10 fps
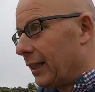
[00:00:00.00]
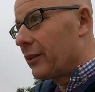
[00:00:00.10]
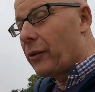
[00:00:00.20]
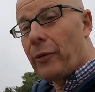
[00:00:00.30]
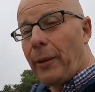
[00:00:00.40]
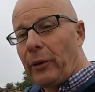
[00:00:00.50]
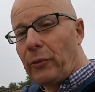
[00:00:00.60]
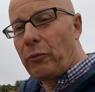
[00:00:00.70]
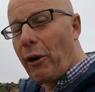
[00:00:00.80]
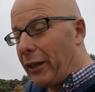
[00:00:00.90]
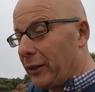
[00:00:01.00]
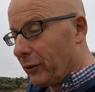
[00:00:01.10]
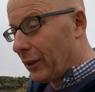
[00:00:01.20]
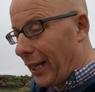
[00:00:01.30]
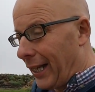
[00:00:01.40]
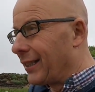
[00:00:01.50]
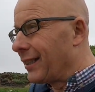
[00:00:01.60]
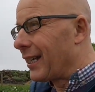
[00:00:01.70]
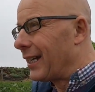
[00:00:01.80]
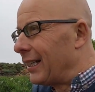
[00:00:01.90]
Sorry about the rain on the lens.